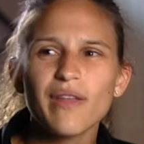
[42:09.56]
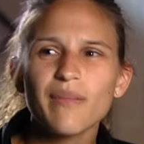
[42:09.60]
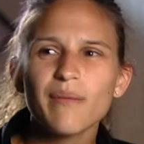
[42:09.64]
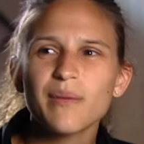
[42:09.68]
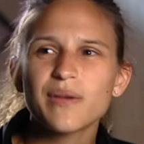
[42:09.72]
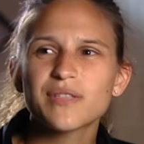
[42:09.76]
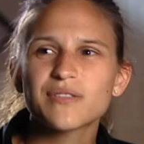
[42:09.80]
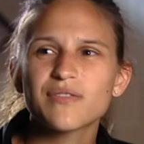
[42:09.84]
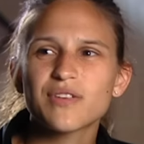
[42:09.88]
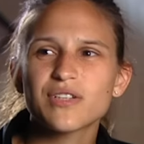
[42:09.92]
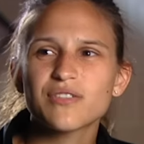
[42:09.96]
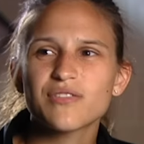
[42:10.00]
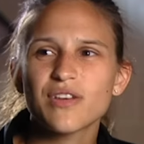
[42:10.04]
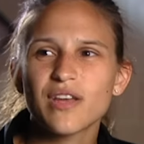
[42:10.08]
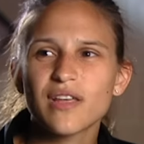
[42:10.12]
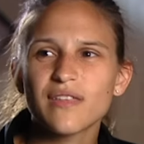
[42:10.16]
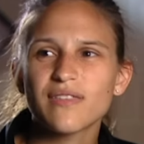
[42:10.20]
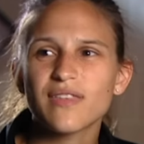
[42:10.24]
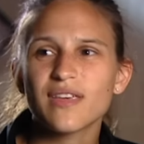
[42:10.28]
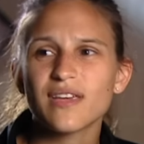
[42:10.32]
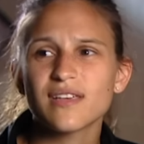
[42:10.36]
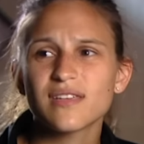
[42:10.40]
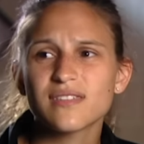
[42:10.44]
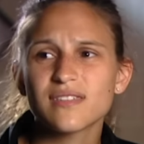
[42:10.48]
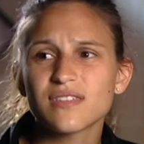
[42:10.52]
of the most
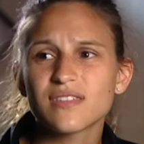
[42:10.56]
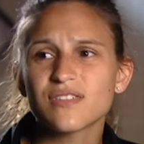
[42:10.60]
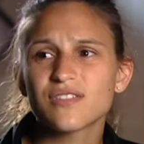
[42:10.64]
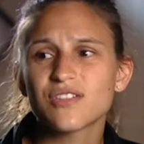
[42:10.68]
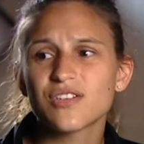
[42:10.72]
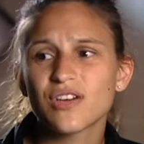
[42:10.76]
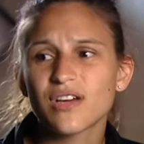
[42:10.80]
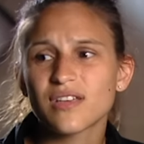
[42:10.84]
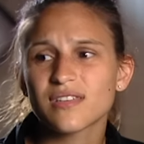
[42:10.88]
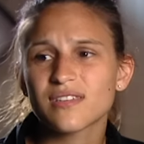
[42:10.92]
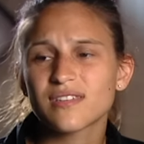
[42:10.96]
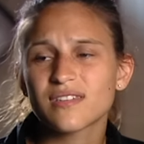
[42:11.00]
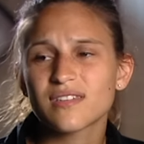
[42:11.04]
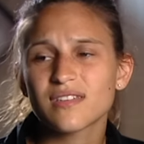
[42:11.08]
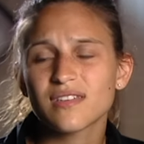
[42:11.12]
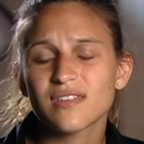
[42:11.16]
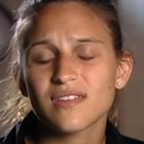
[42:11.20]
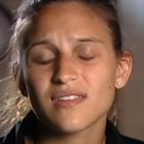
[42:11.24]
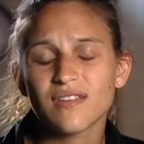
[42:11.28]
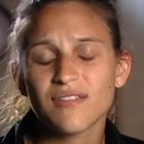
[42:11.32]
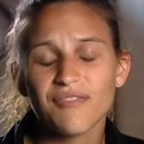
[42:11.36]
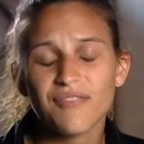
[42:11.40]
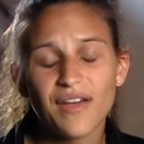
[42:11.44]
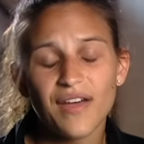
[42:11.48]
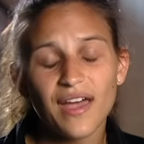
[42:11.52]
frustrating things is just
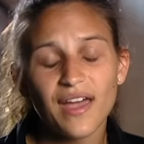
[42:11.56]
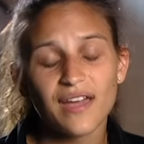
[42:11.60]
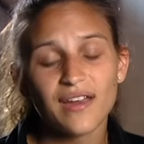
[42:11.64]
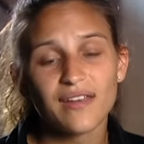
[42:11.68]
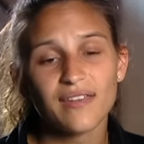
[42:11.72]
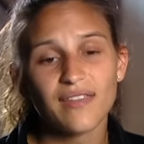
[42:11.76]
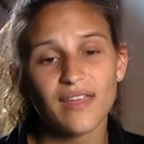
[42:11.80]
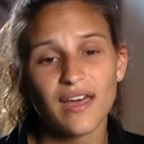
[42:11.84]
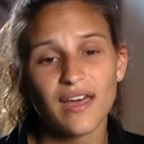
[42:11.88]
the fact